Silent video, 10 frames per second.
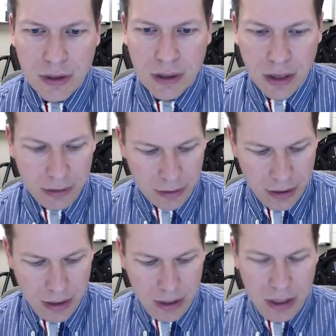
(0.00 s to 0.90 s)
okay?
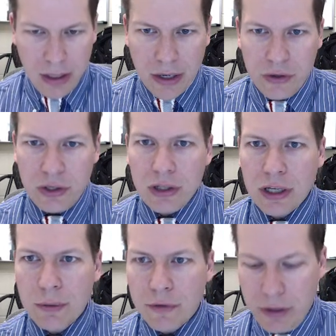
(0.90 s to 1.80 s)
And then you can
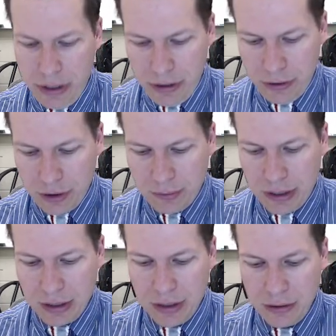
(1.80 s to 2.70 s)
come over here and you can
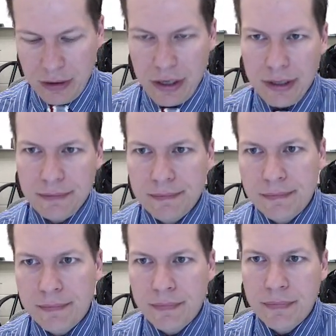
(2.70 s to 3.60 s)
make another line.
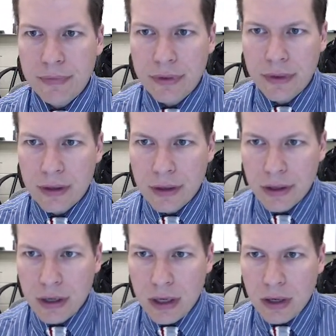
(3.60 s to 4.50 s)

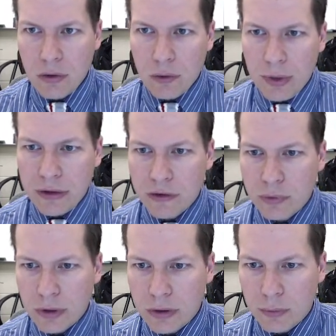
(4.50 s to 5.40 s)
We'll make this
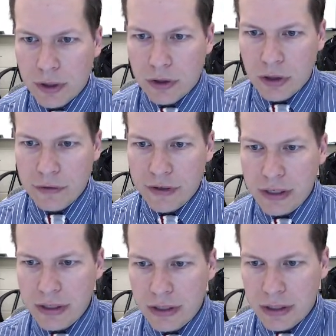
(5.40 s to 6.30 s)
one a little bit curvy.